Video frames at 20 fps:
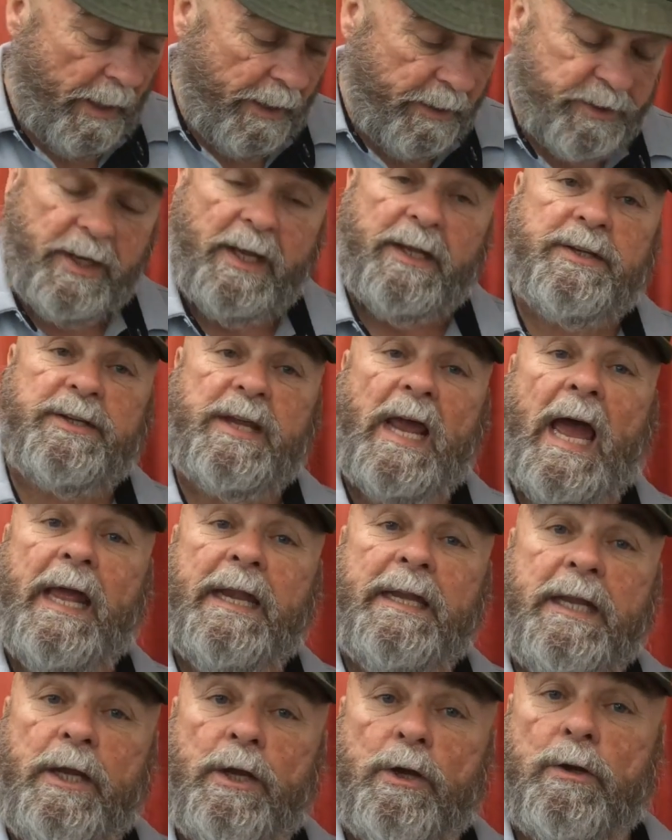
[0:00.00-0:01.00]
and said,
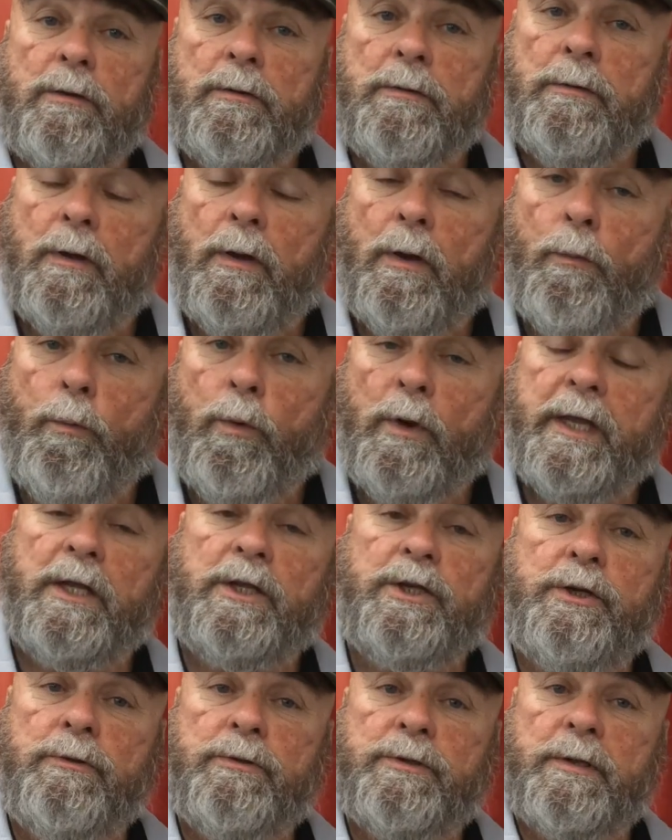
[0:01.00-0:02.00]
sign here, we'll
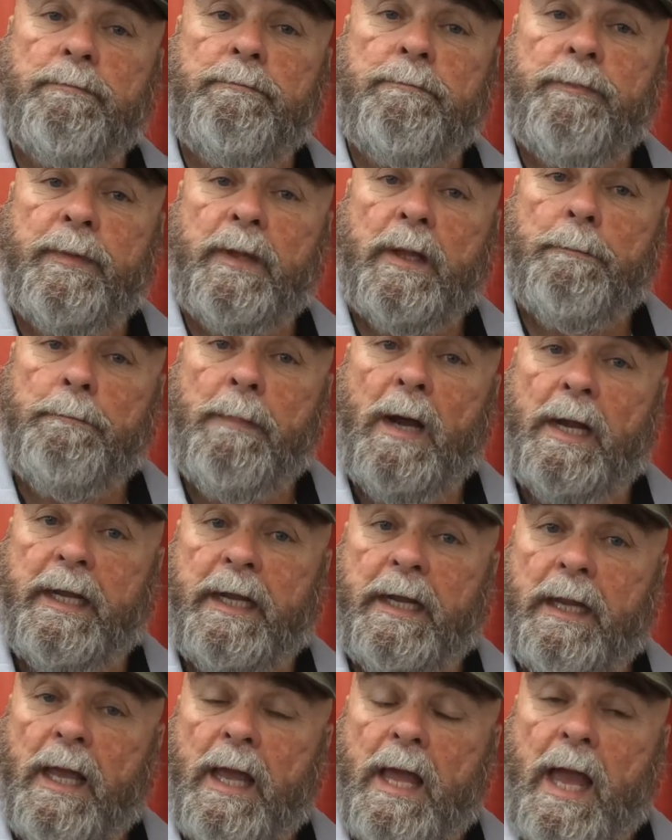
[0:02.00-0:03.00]
get you some
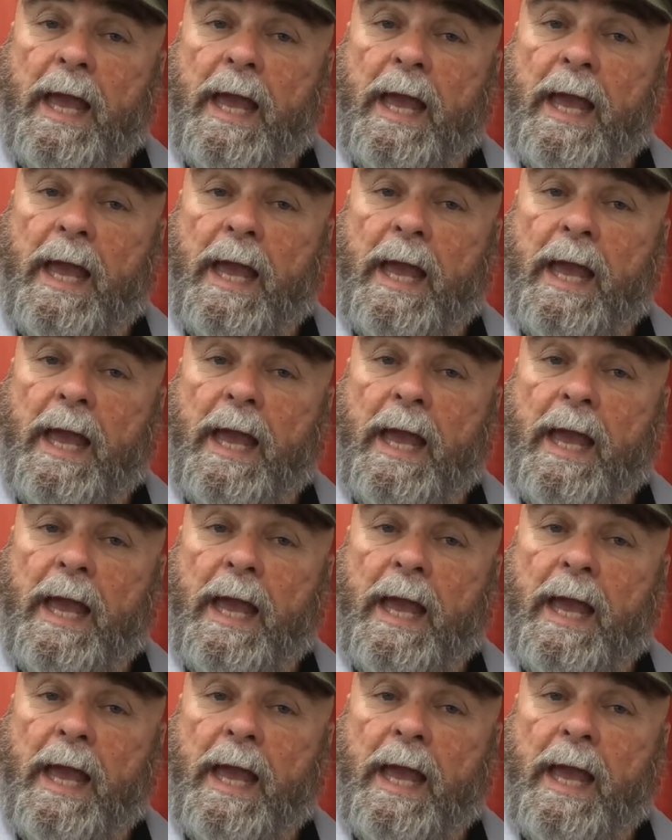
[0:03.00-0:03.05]
money.